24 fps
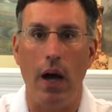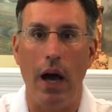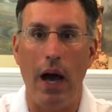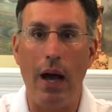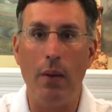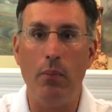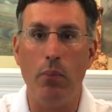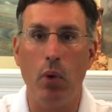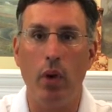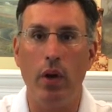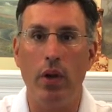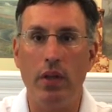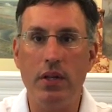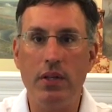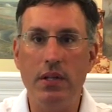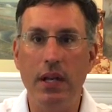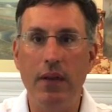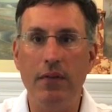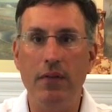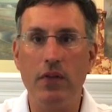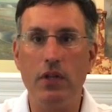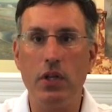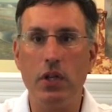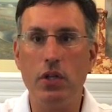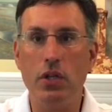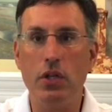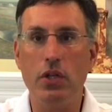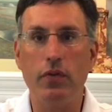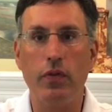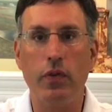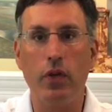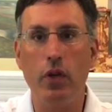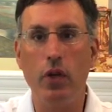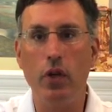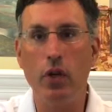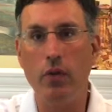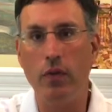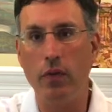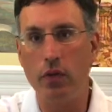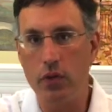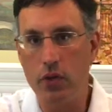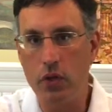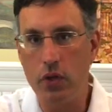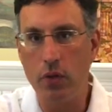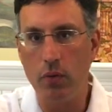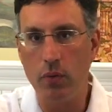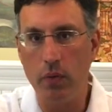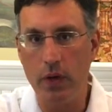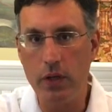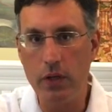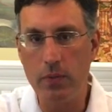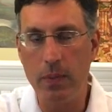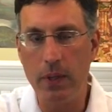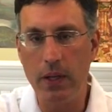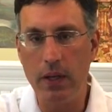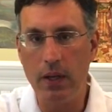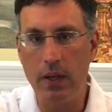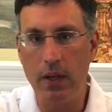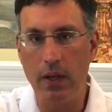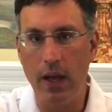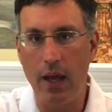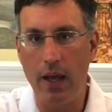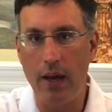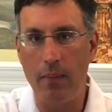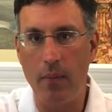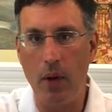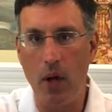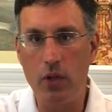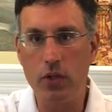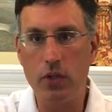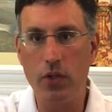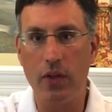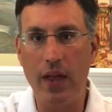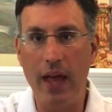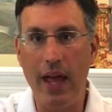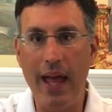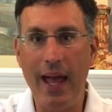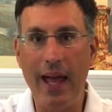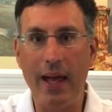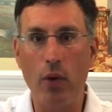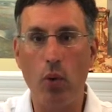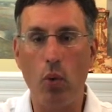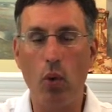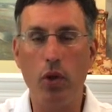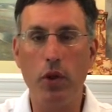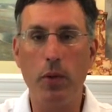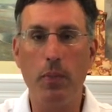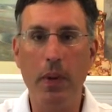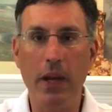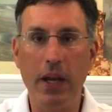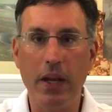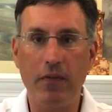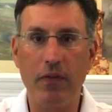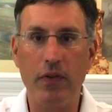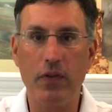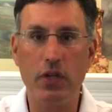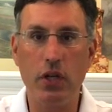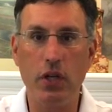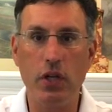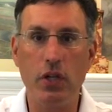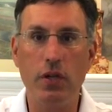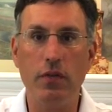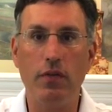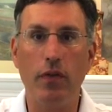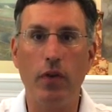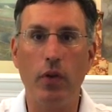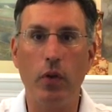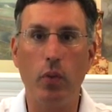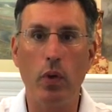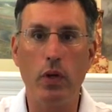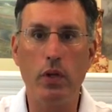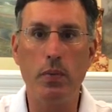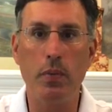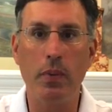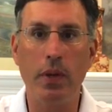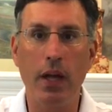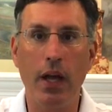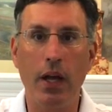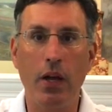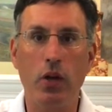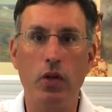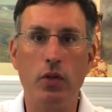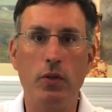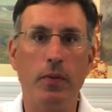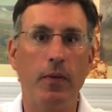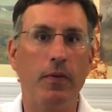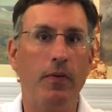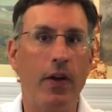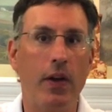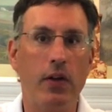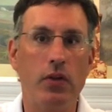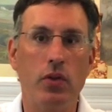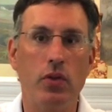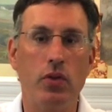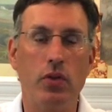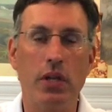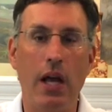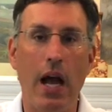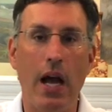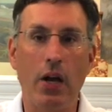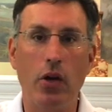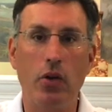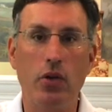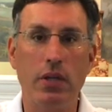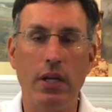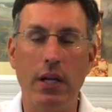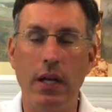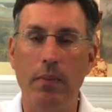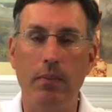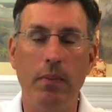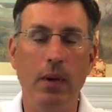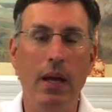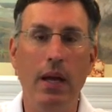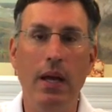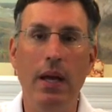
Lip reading: I'm one of the team physicians for the University of Richmond, and I'm also the head orthopedic physician for the Richmond Kickers professional soccer team.